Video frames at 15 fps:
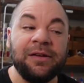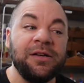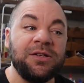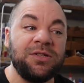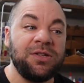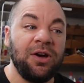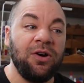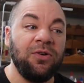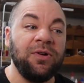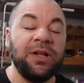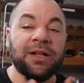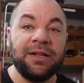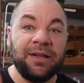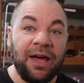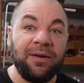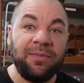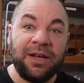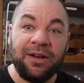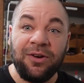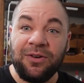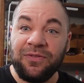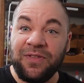So let me
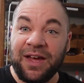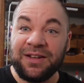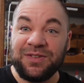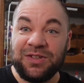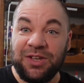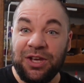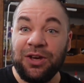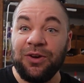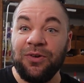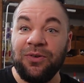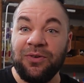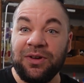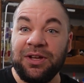know if that's you,